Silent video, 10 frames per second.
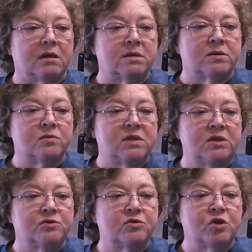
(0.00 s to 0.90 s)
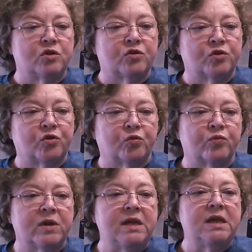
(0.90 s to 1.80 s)
So these are the
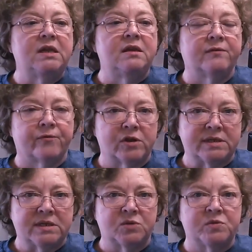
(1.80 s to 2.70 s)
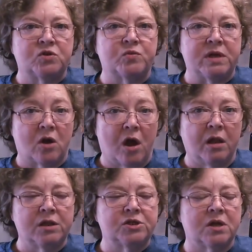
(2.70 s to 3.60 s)
3 differences between
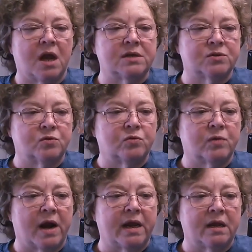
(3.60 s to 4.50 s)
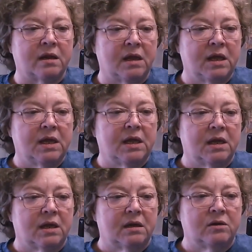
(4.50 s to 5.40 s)
college and high school writing.
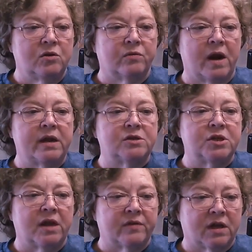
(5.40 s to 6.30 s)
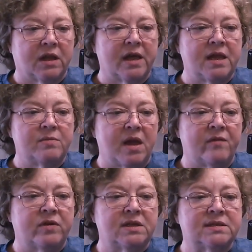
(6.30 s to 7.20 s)
Your writing should have a claim,
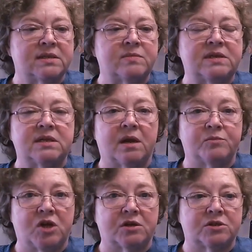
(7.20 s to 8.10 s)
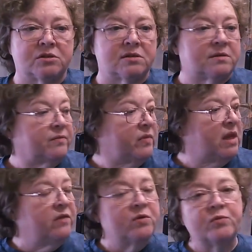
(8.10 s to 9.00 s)
evidence, limits, and objections,
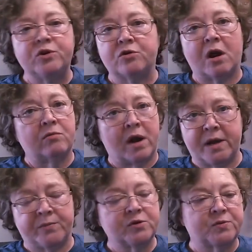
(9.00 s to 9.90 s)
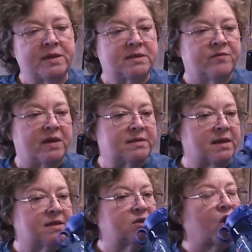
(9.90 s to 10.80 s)
even when you're not writing persuasive
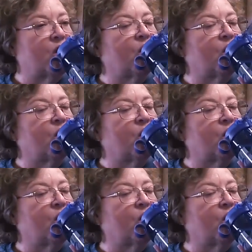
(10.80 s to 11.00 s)
essays.